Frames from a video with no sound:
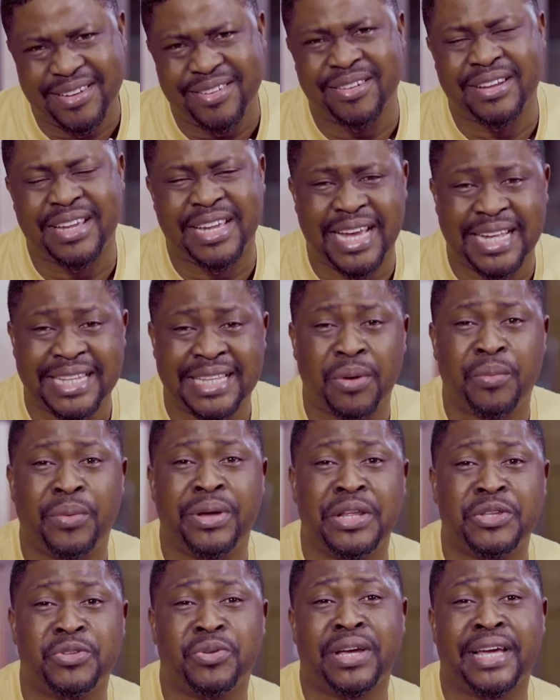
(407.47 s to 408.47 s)
okay, I think
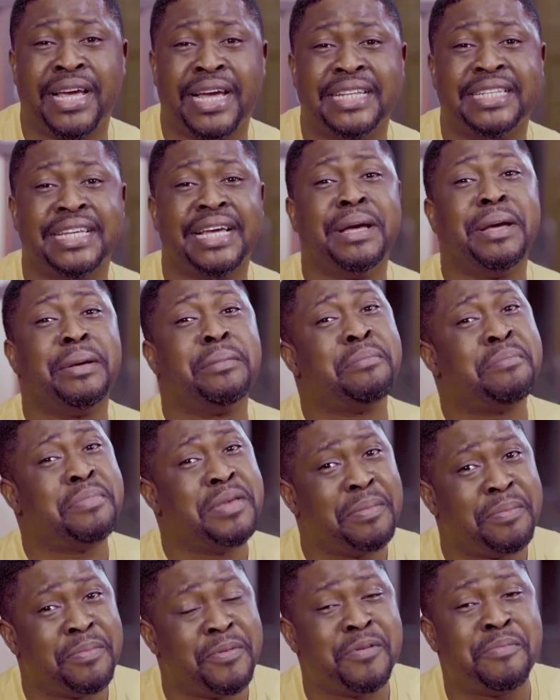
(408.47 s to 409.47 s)
we need to get
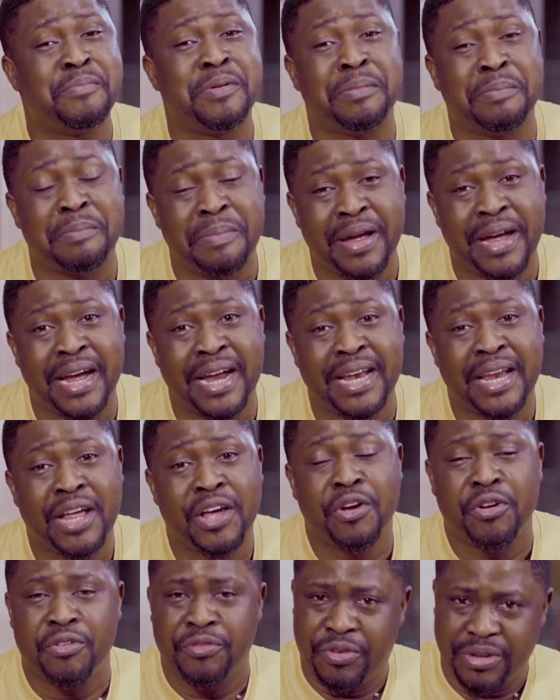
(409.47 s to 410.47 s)
people prepared
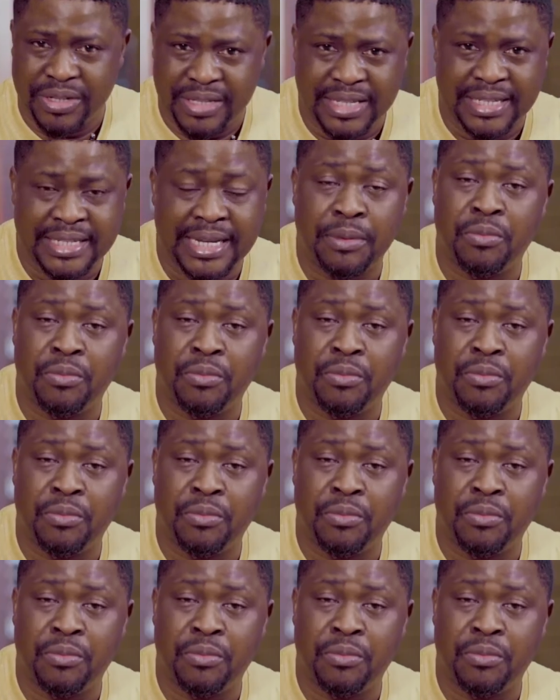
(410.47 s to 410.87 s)
for this.